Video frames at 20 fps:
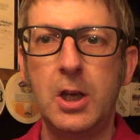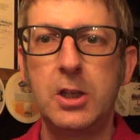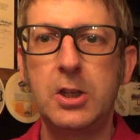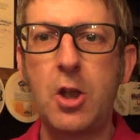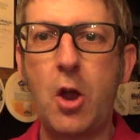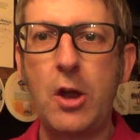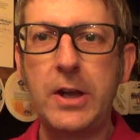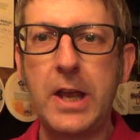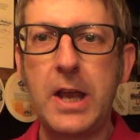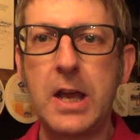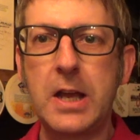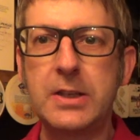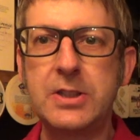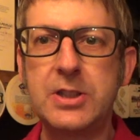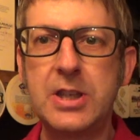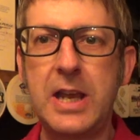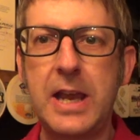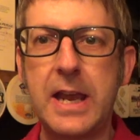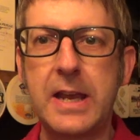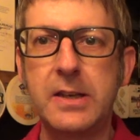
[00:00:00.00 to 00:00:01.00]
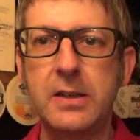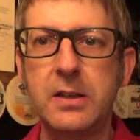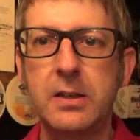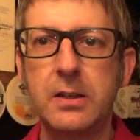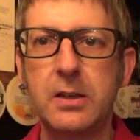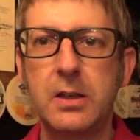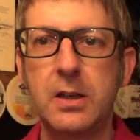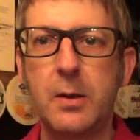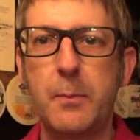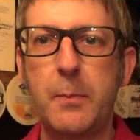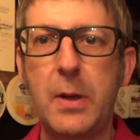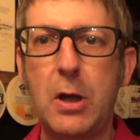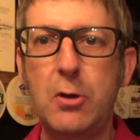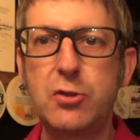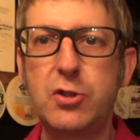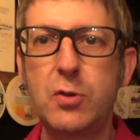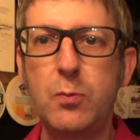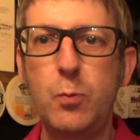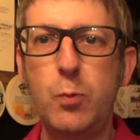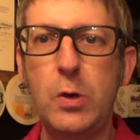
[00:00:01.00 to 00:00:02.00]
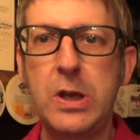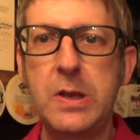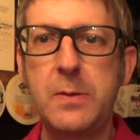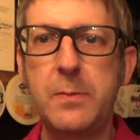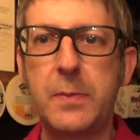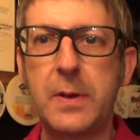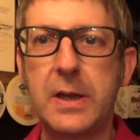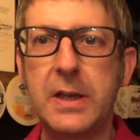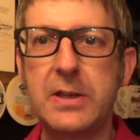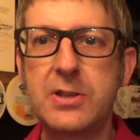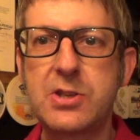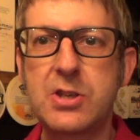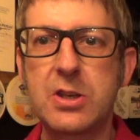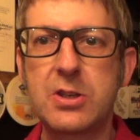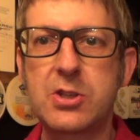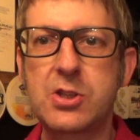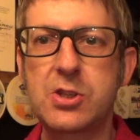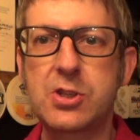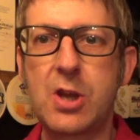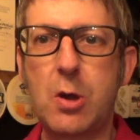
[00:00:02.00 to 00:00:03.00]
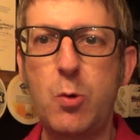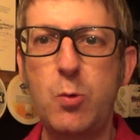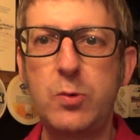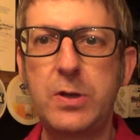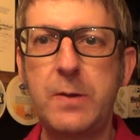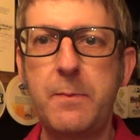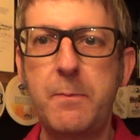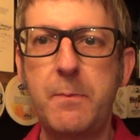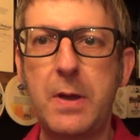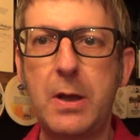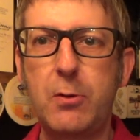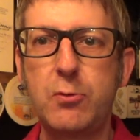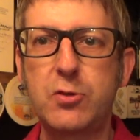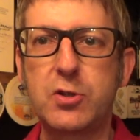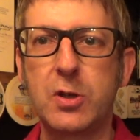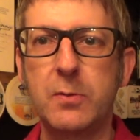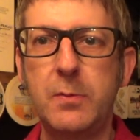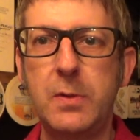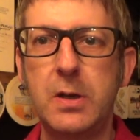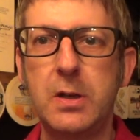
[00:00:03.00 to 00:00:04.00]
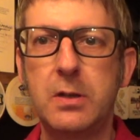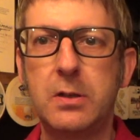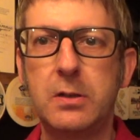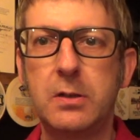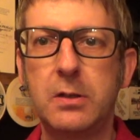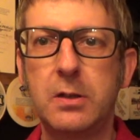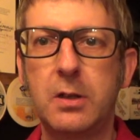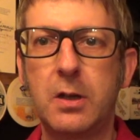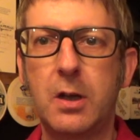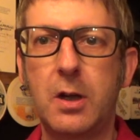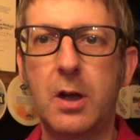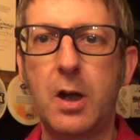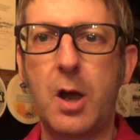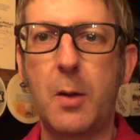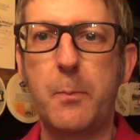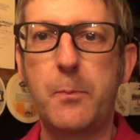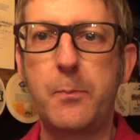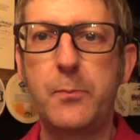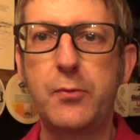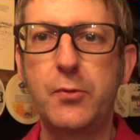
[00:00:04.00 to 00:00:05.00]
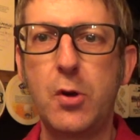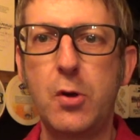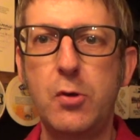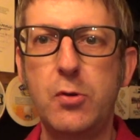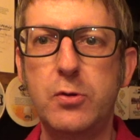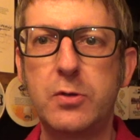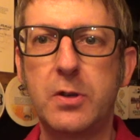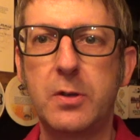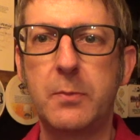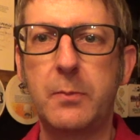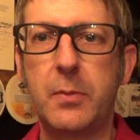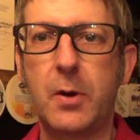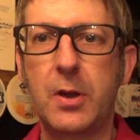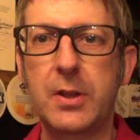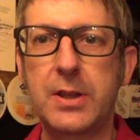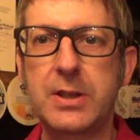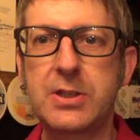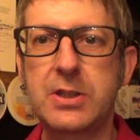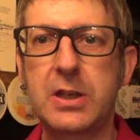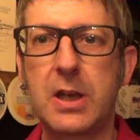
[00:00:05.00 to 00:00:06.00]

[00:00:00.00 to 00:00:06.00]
9 out of 10 Belgian wheat beers sold in Belgium are brewed by this